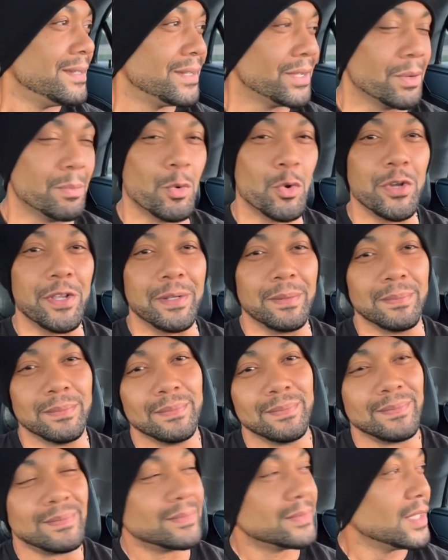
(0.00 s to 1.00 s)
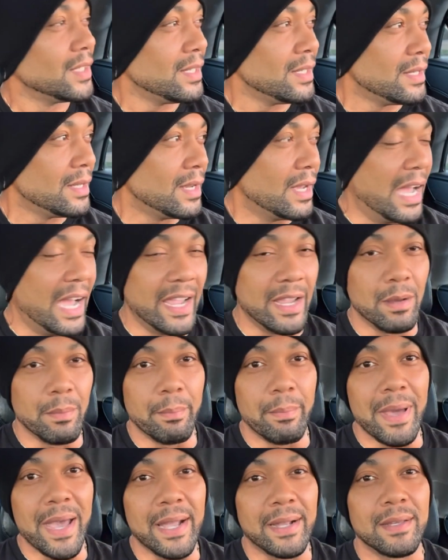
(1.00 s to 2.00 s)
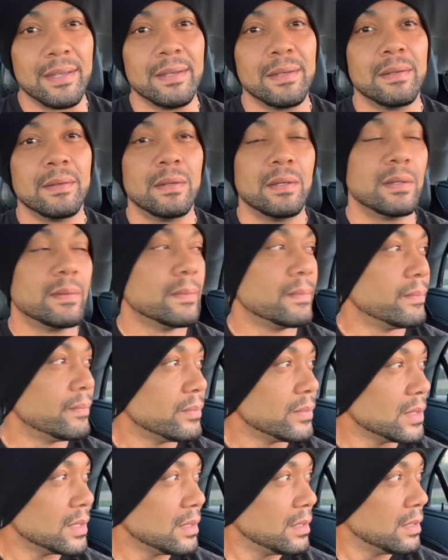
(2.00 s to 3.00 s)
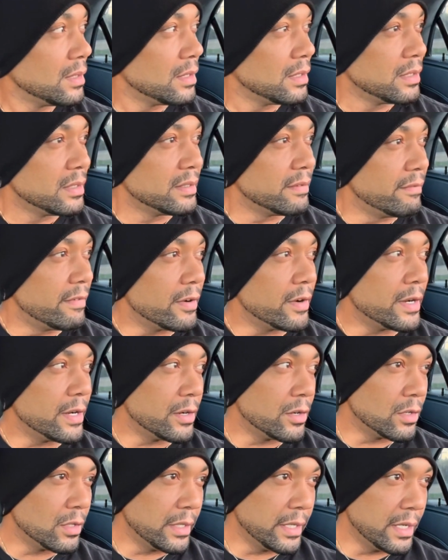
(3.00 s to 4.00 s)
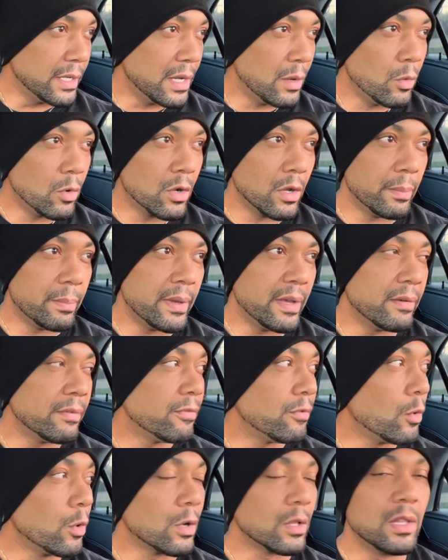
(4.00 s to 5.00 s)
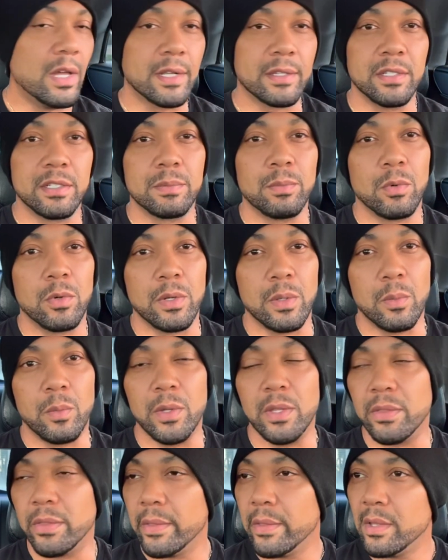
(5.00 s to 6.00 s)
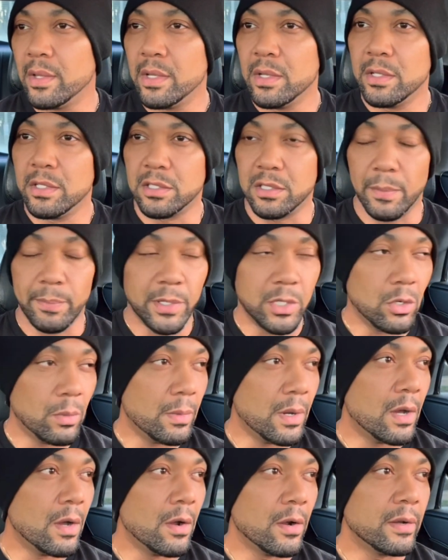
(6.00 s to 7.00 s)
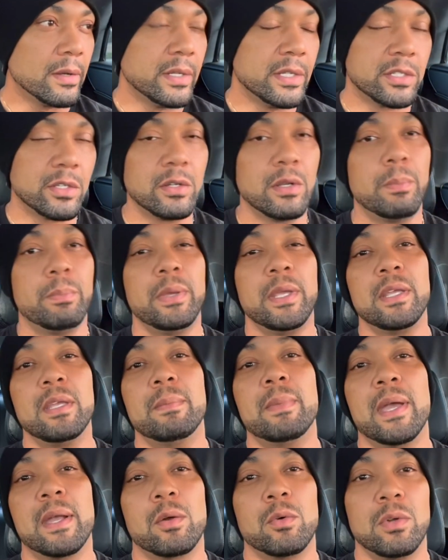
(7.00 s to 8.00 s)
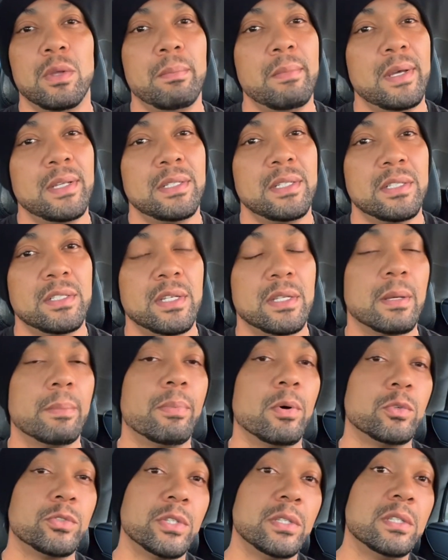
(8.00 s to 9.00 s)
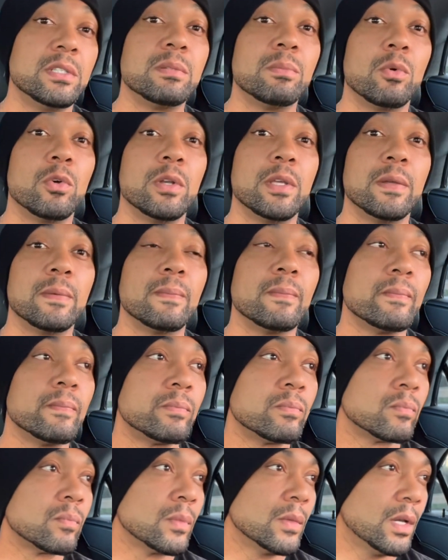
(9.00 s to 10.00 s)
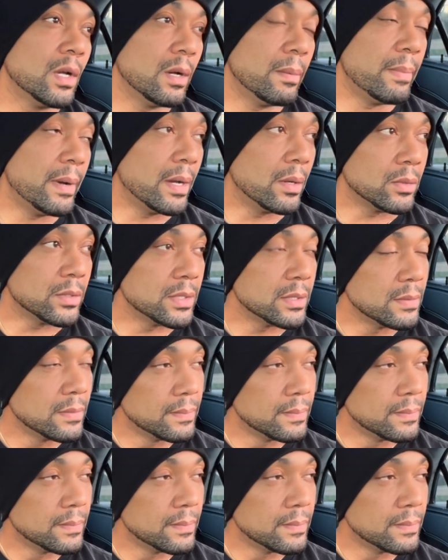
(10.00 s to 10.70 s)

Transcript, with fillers: Good morning. I am back very early. I woke up at 4 o'clock this morning with something on my heart. It's going to piggyback on a message that I posted this morning about